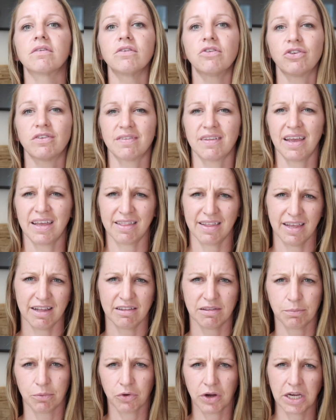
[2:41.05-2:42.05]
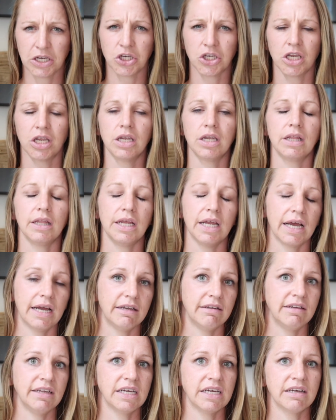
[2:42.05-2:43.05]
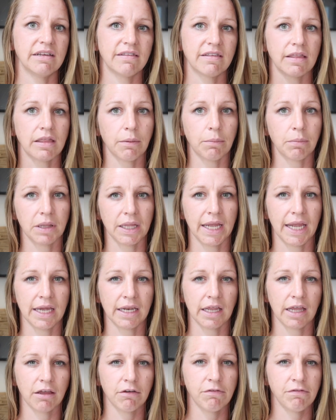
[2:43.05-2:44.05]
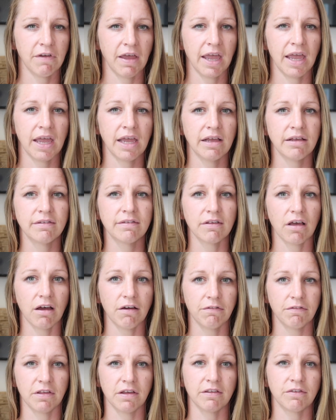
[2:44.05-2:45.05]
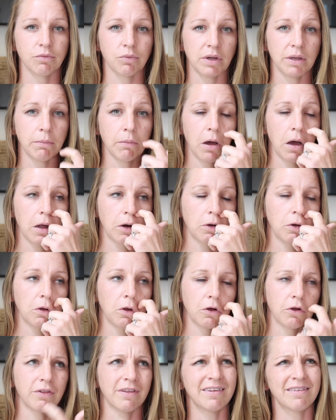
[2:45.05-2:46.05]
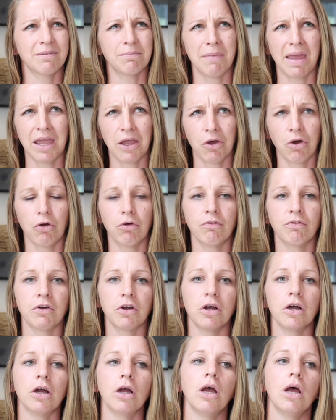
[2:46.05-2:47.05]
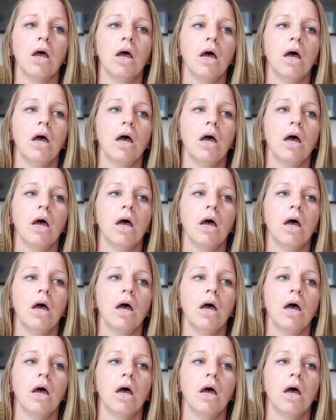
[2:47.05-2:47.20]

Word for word: just like the inspiration and the ideas and the planning phase of this remodel or this makeover.